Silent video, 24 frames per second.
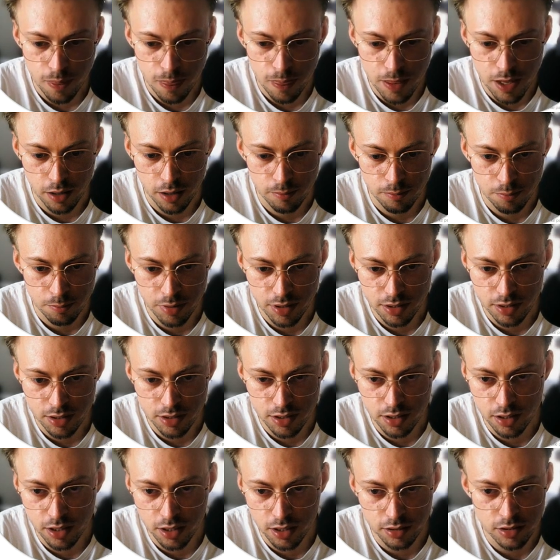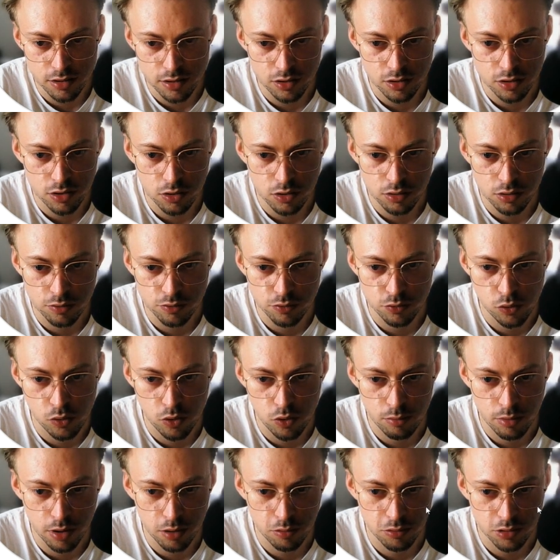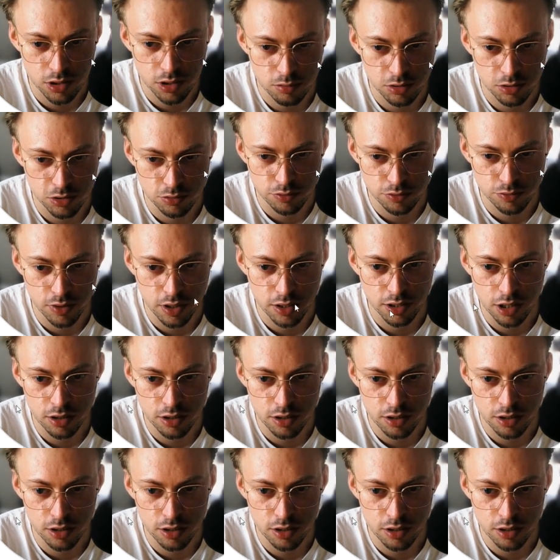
Yeah, but again, like, this is the only form I was able to find,